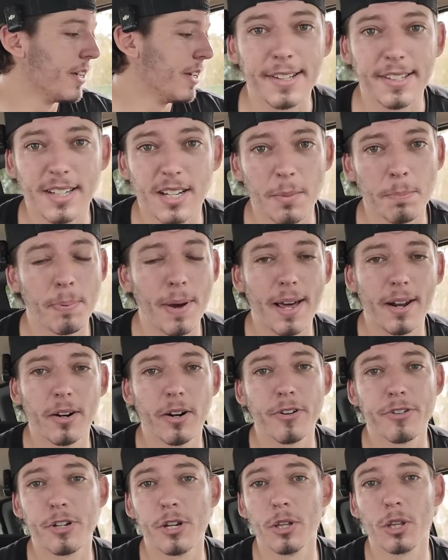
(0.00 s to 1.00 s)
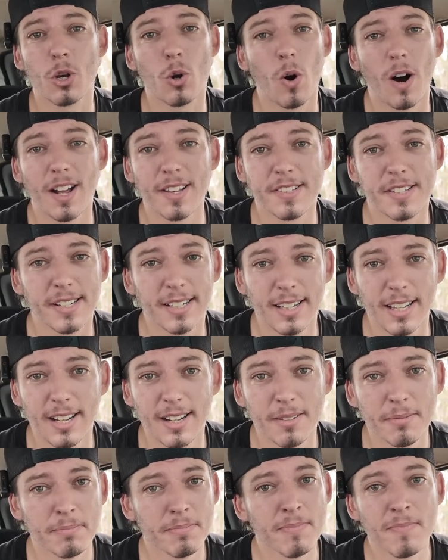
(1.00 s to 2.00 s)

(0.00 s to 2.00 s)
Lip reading: As a competitor to the Quadzilla,